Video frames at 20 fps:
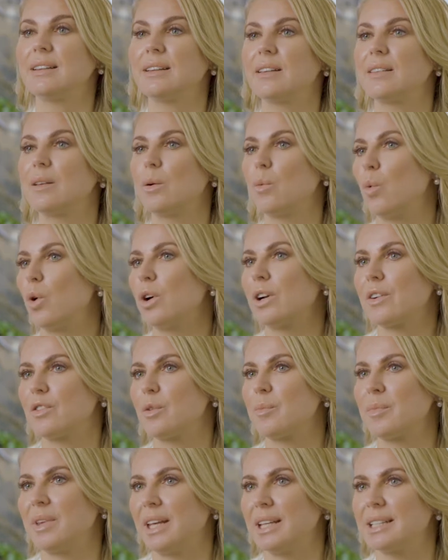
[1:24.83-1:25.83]
that the water
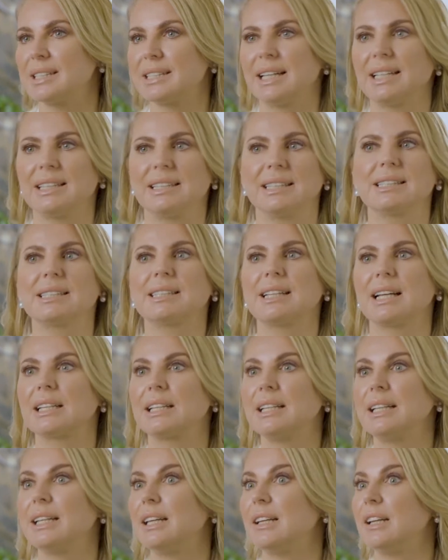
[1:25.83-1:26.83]
from the inside is
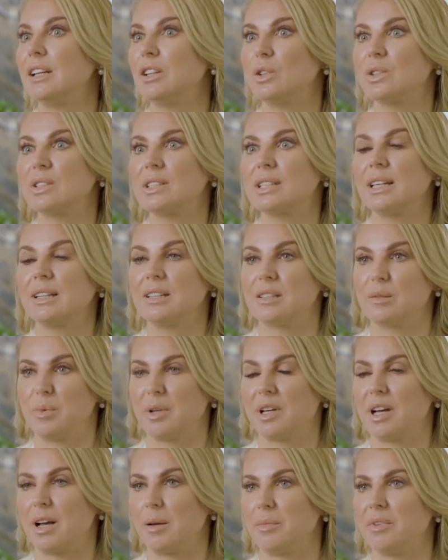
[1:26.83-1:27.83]
start leaking and your skin is
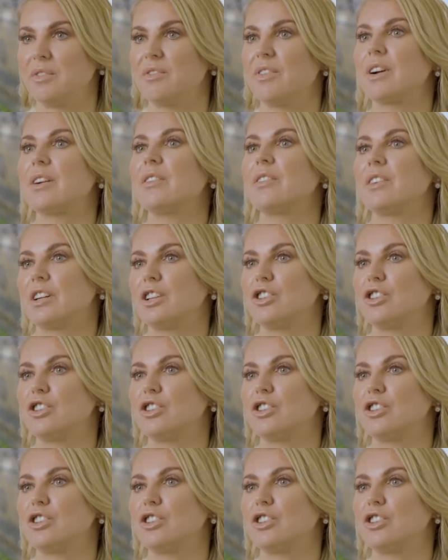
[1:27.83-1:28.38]
becoming very, very